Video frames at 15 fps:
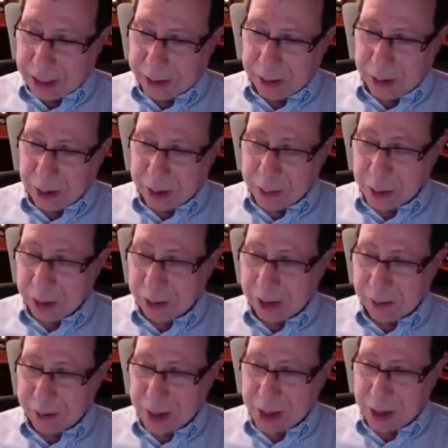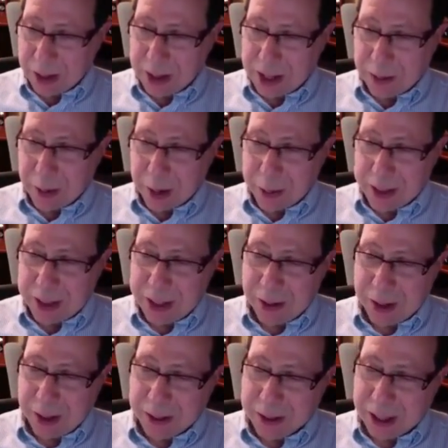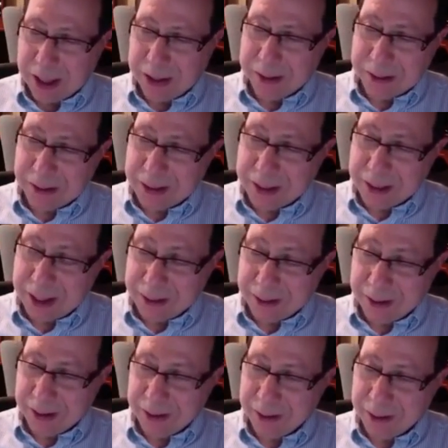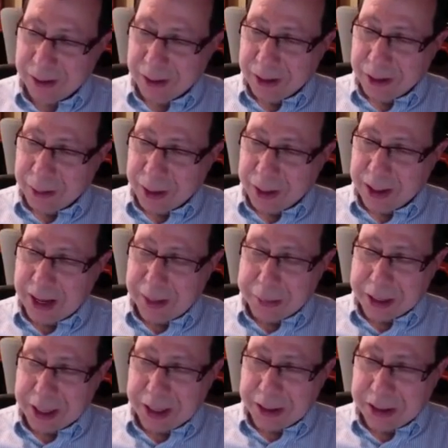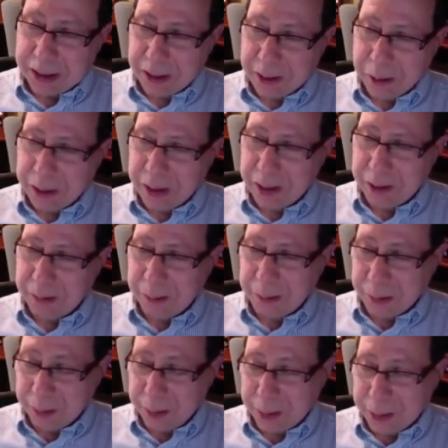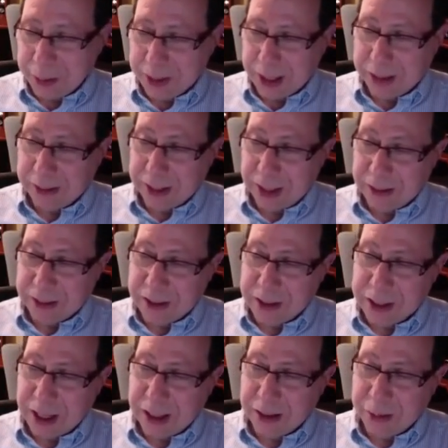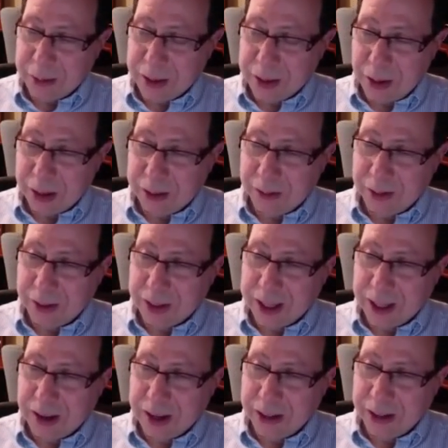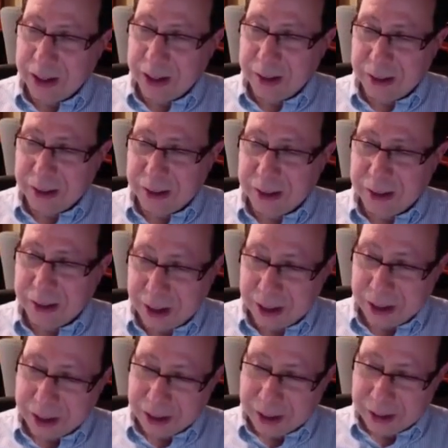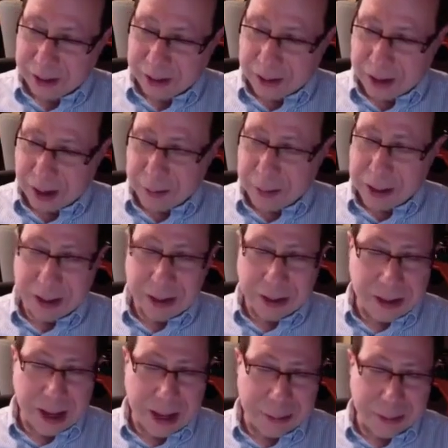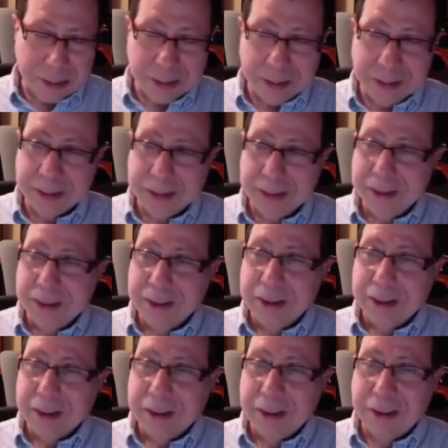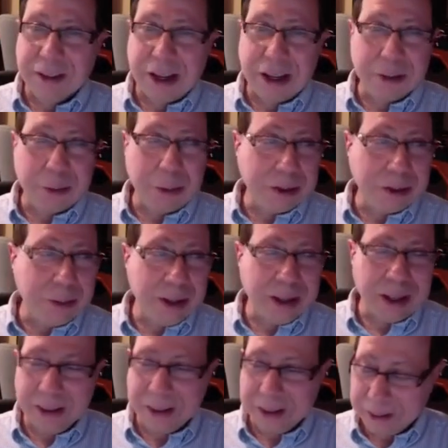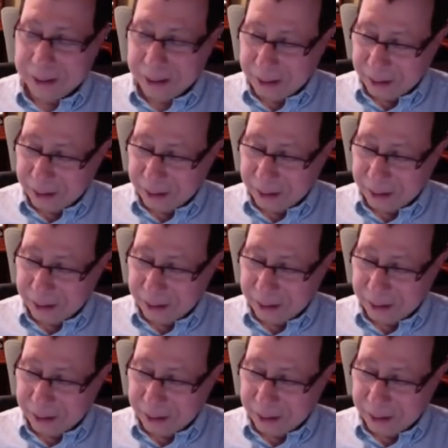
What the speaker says: and there's always more stuff to do. That's why we need all you guys to get. We need applications. We need people getting down into the guts. We need all of you to get on there and start making this happen. There's lots of work to be done.